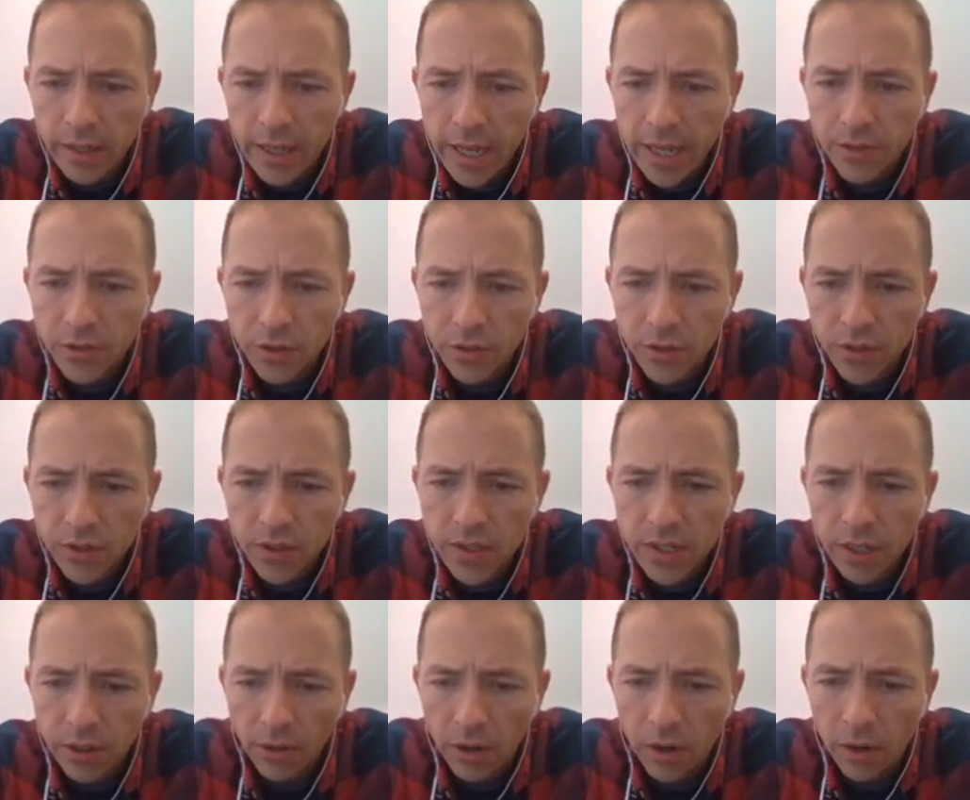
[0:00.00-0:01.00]
Answer is
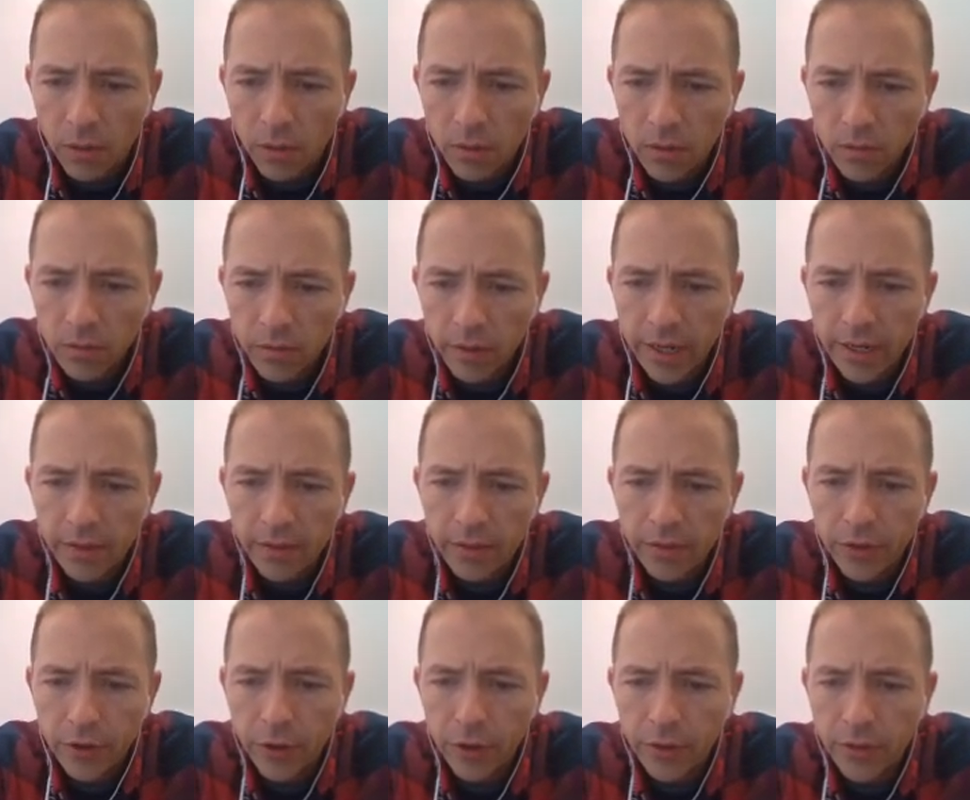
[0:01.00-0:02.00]
0, right?
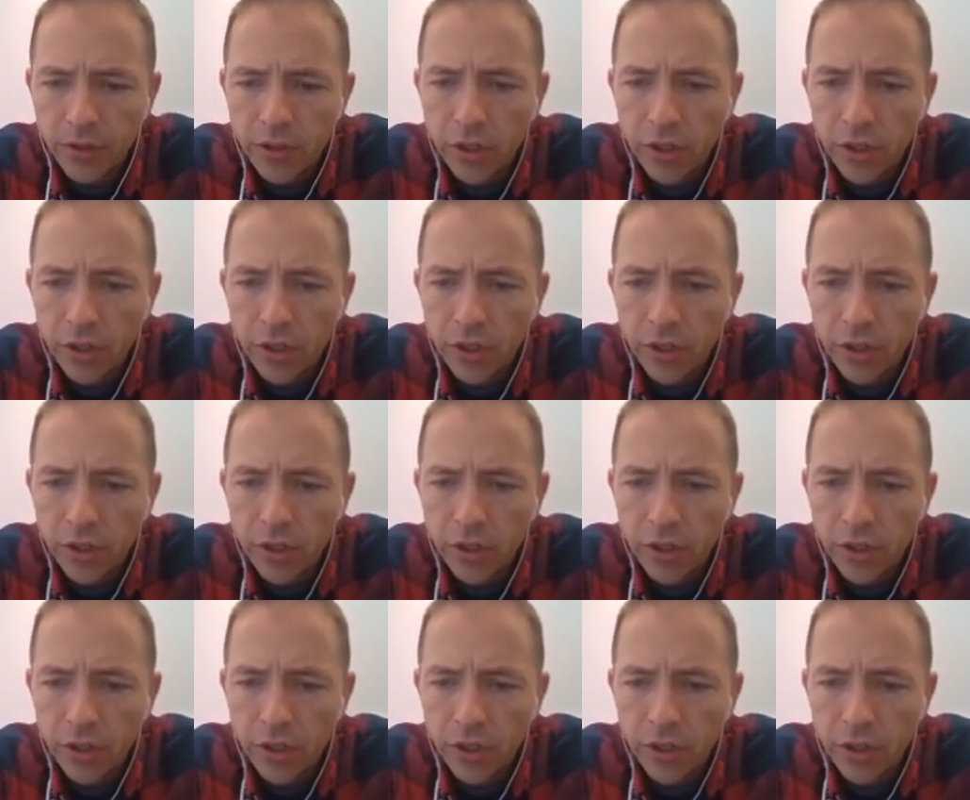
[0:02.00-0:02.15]
Their